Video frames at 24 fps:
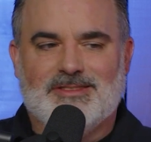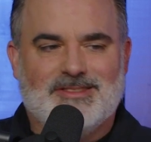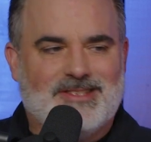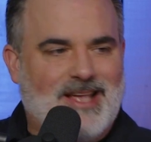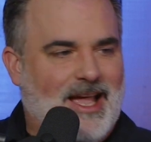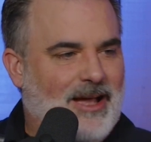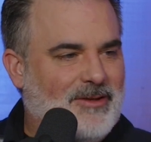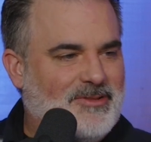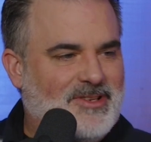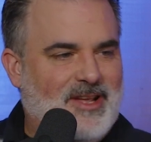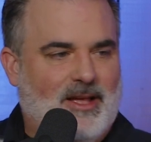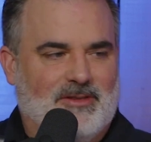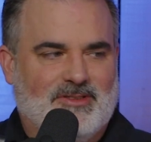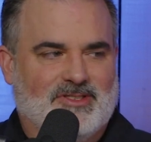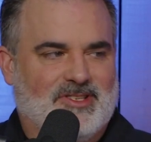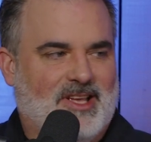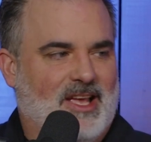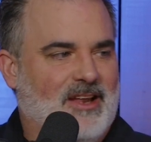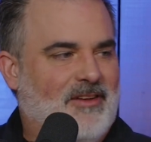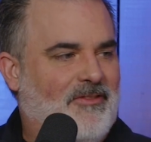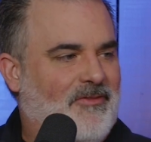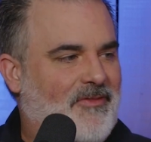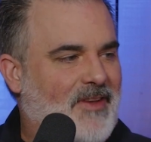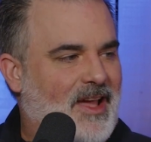Downtown
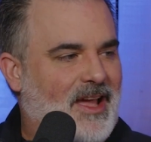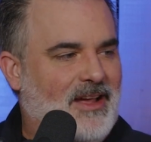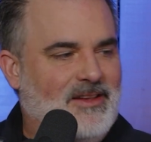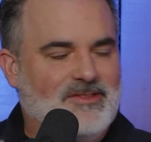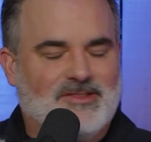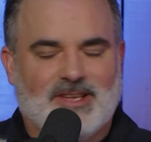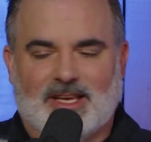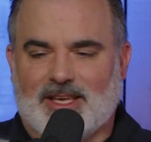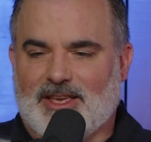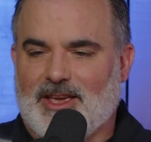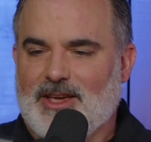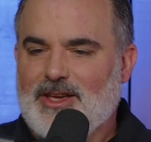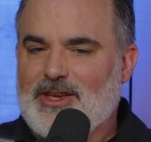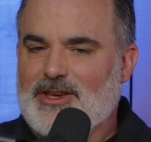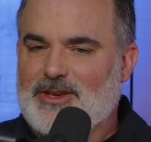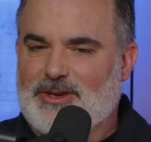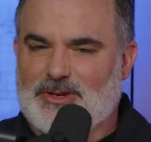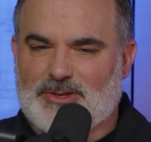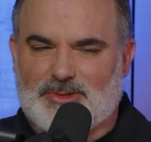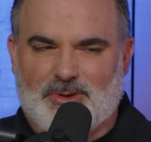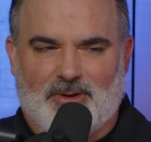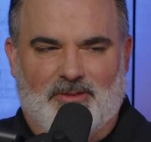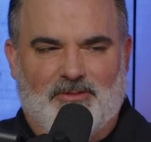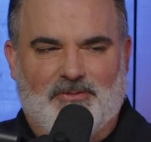Santa Fe is like
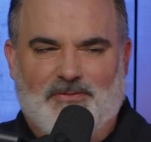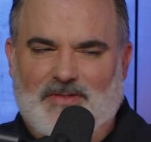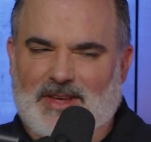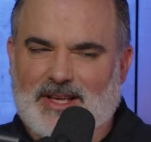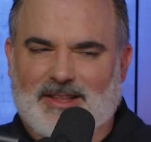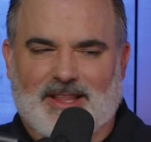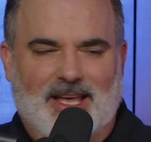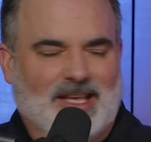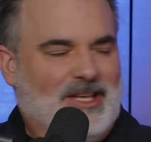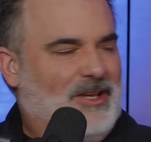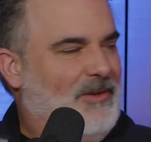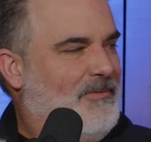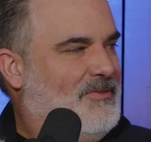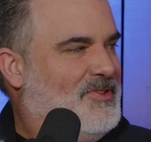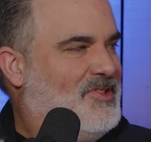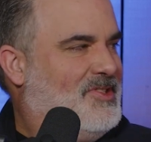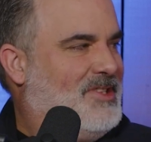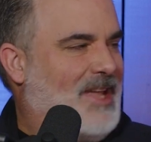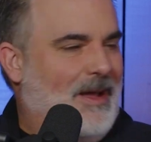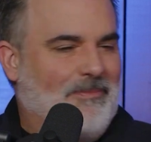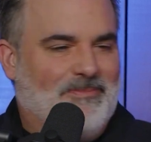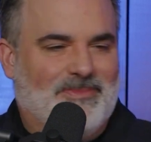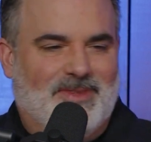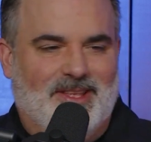you sort of feel like you've
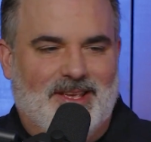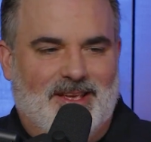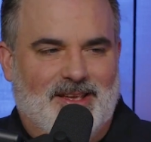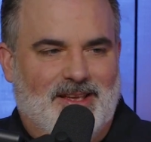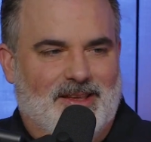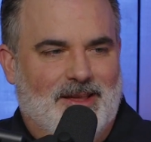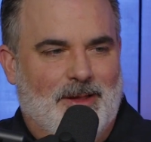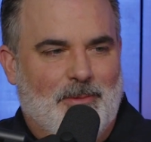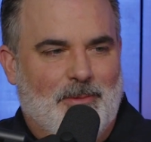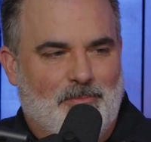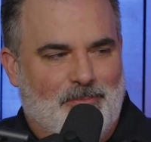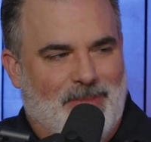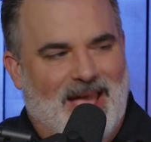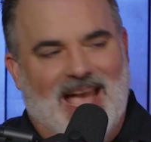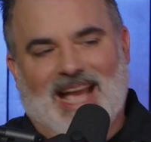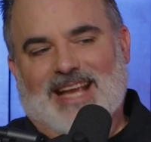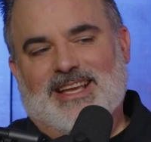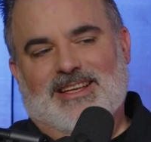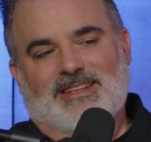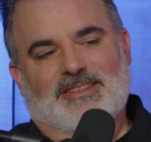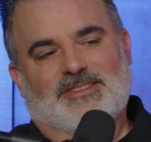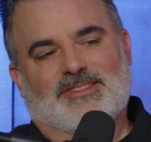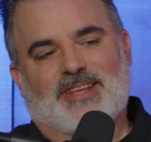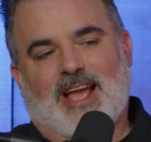stepped
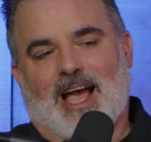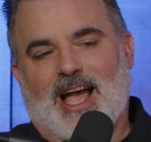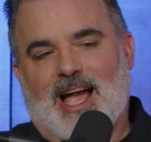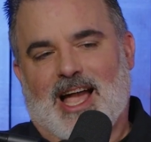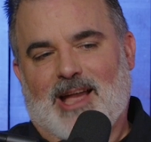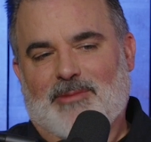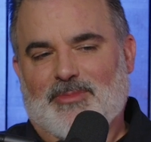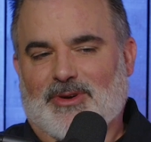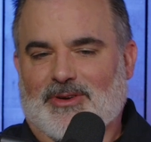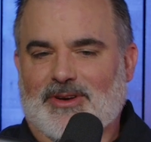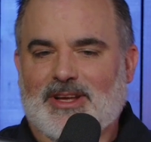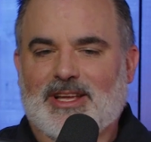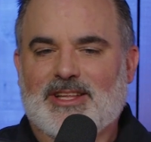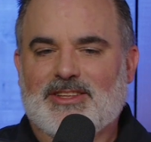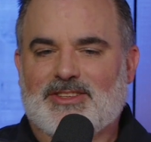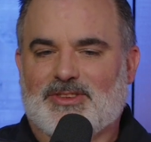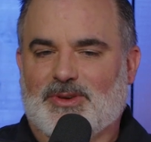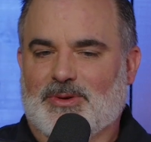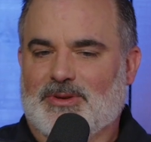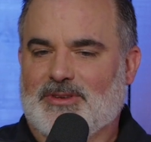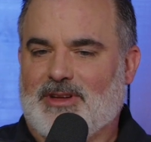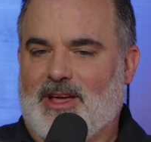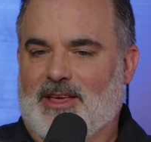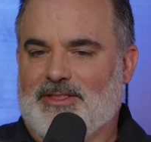back in time or
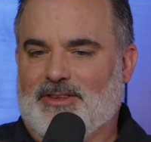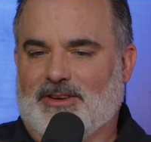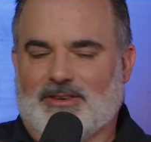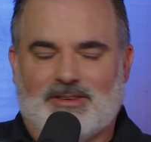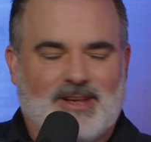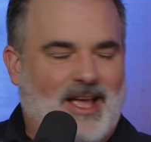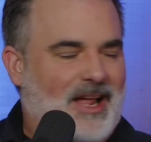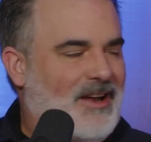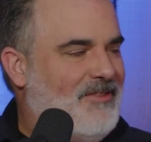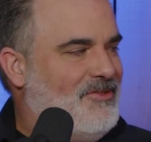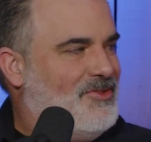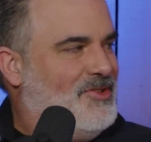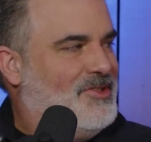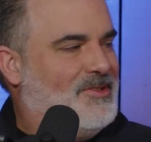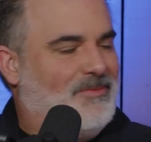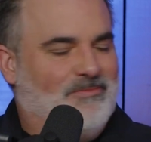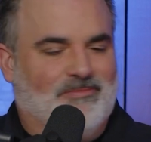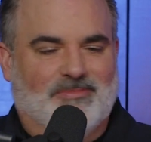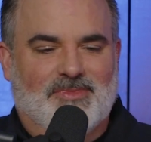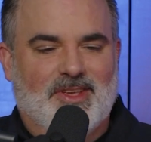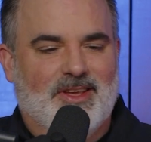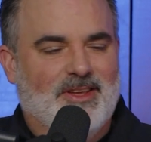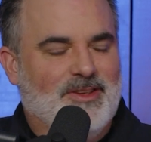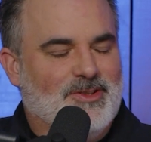into another kind of just
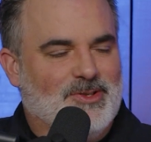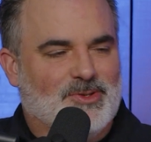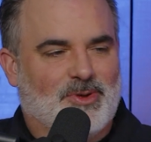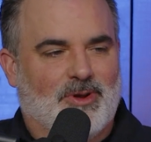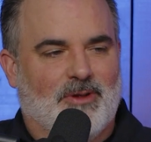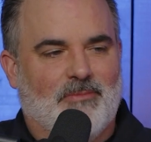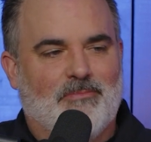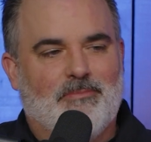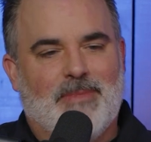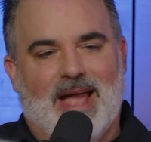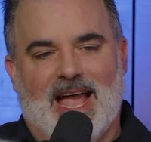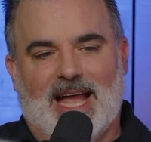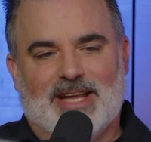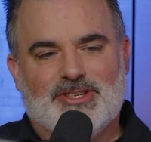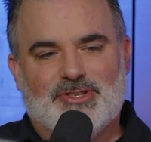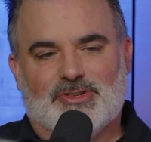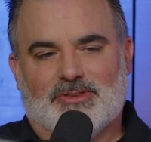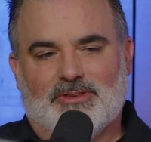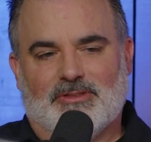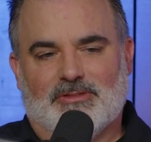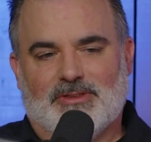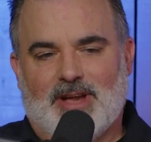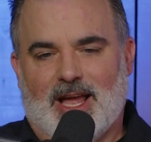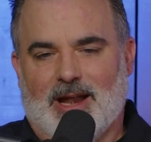sort of
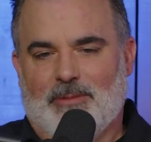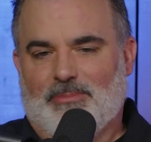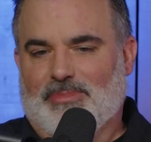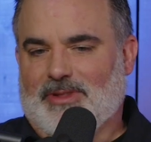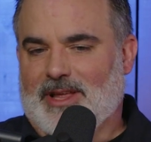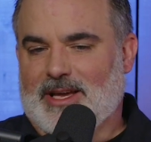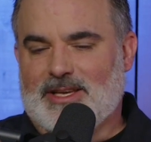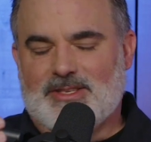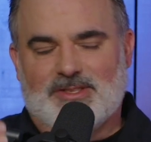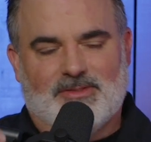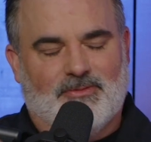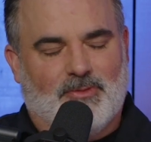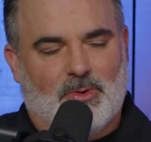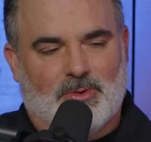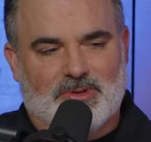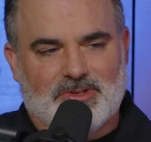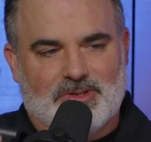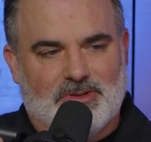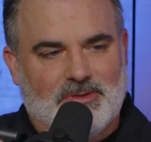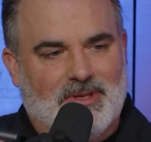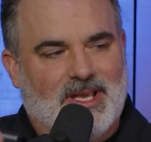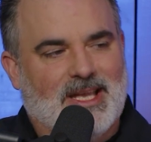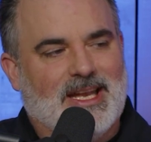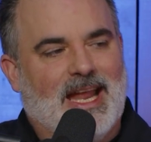magical kind of place. Of
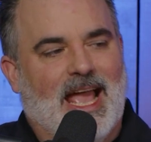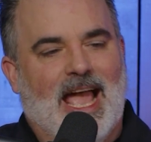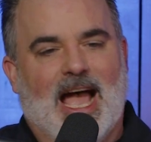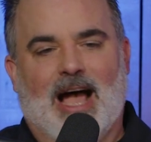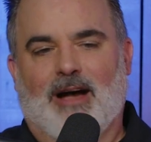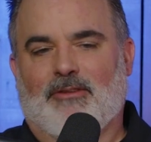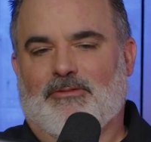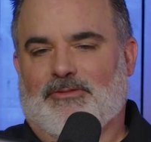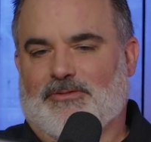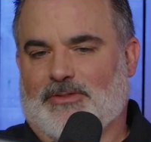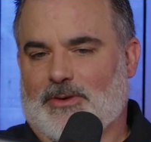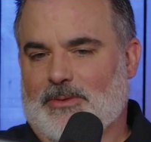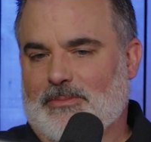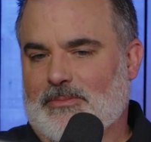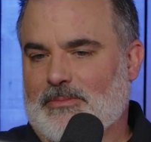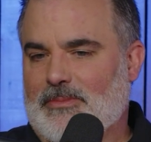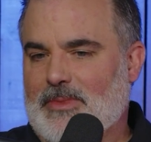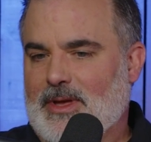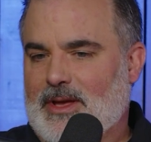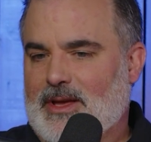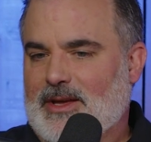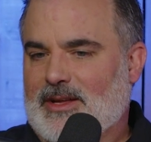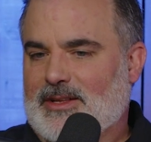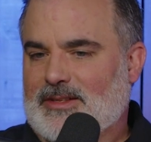course, you get out
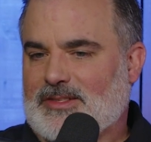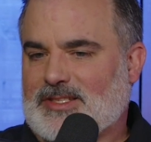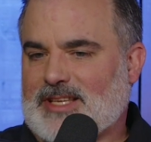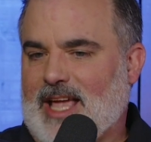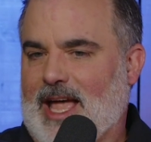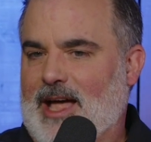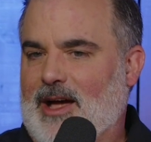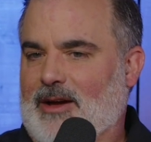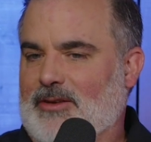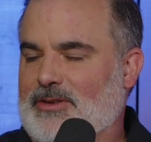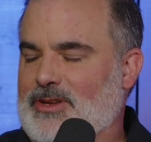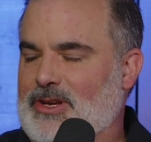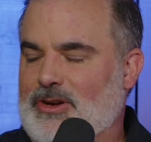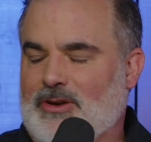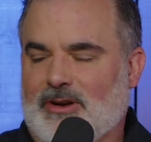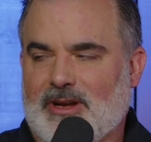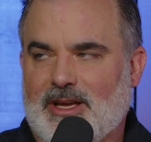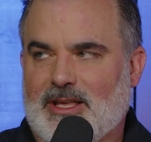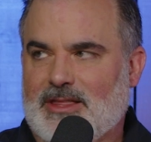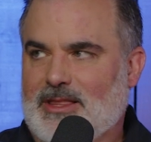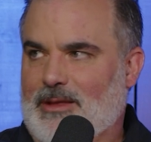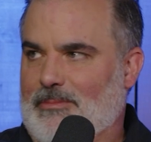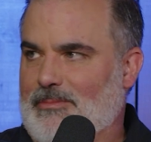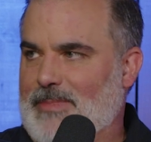from town, you're
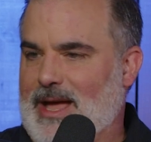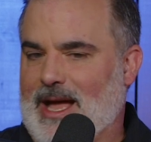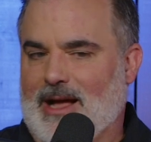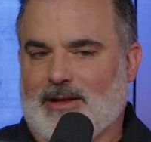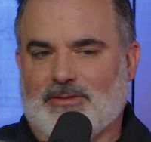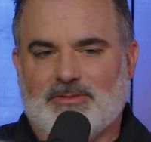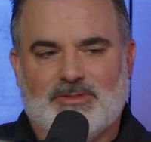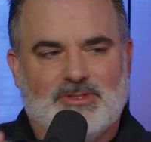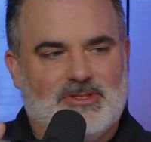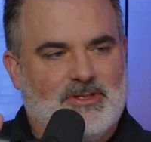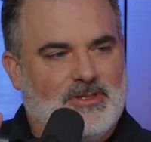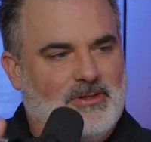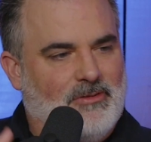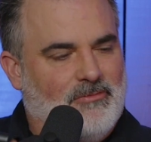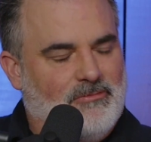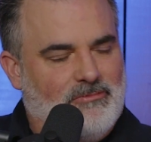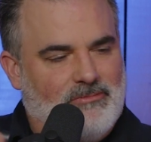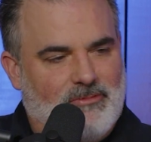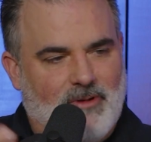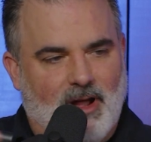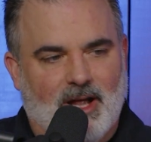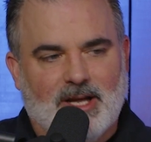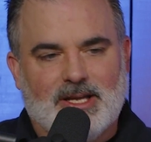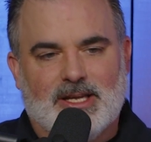in the mountains, the
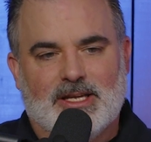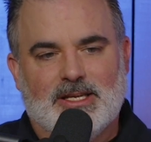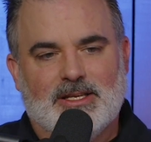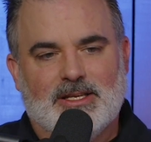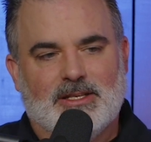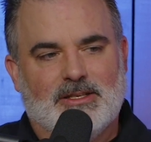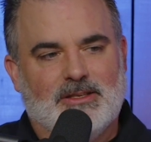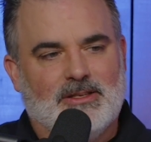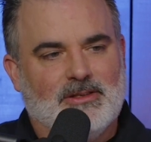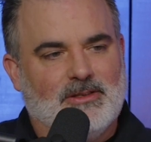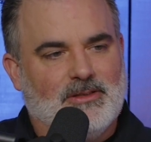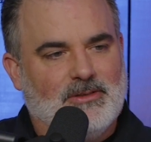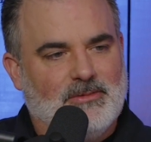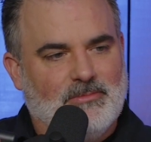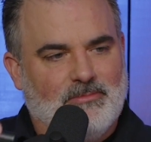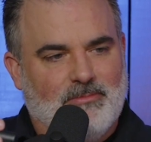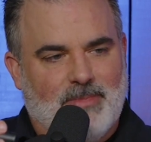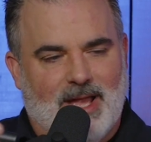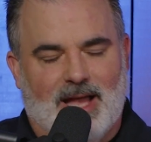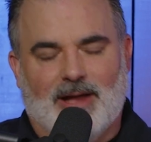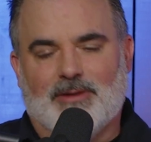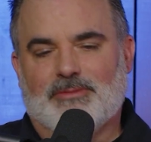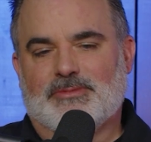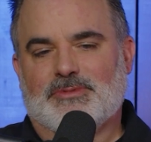rugged
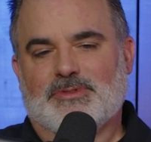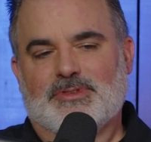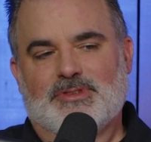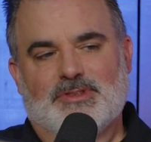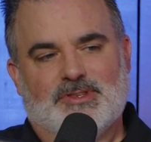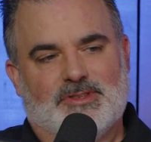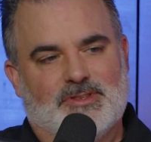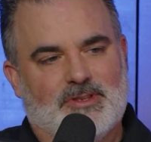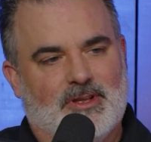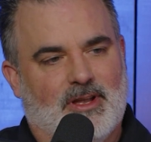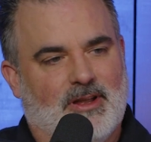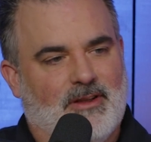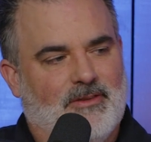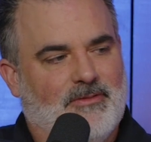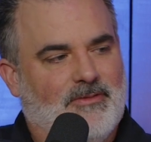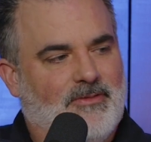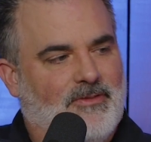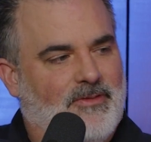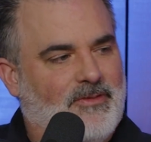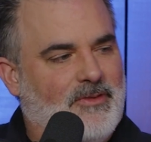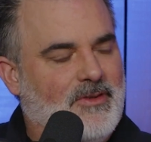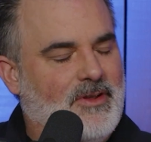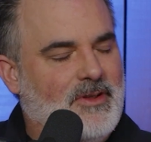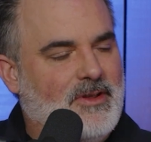mountains
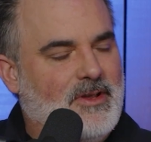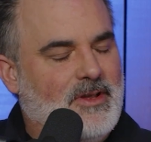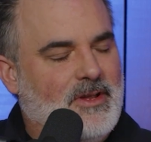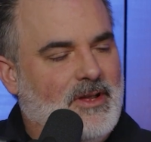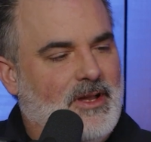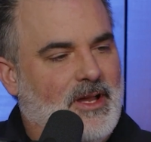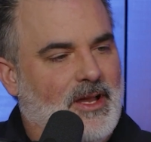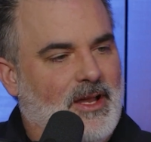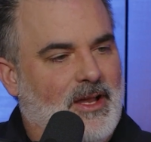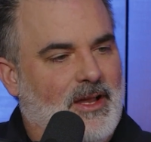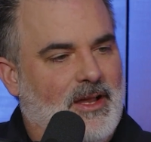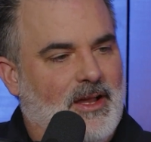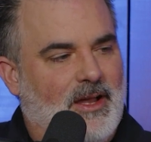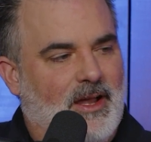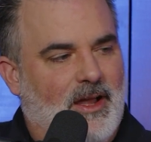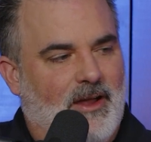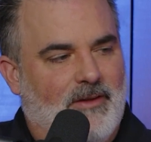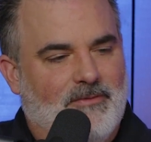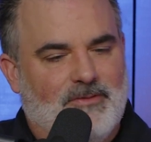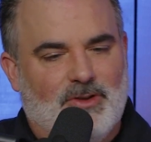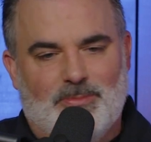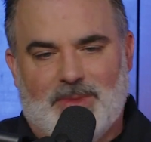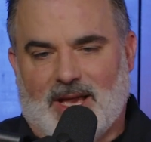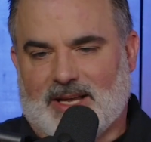of
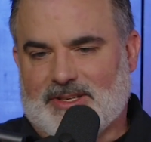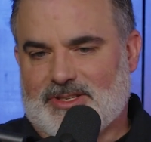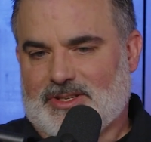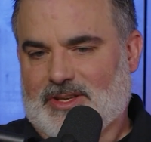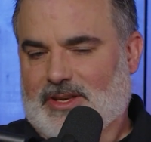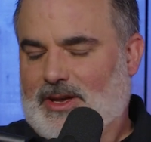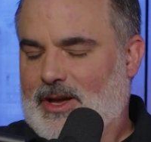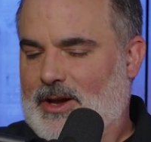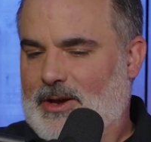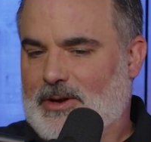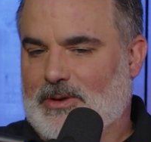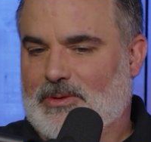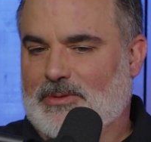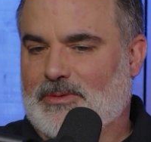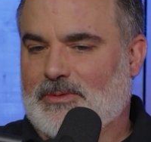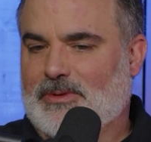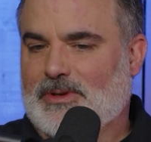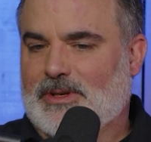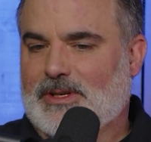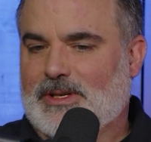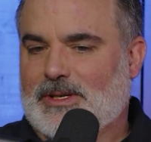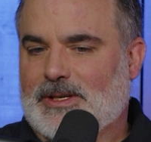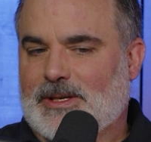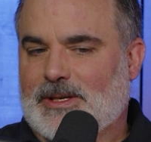New Mexico.